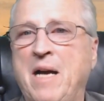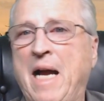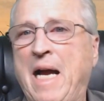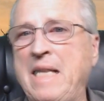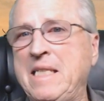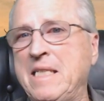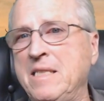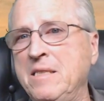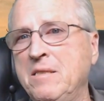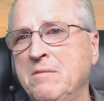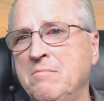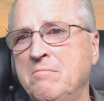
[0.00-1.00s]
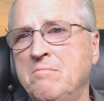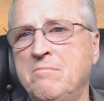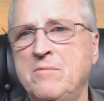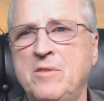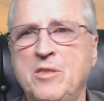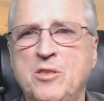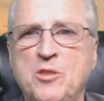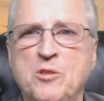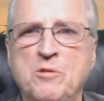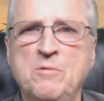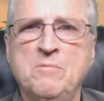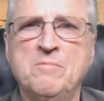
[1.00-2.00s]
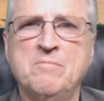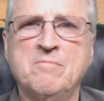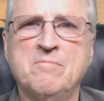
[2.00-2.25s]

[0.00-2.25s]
I didn't. Did you?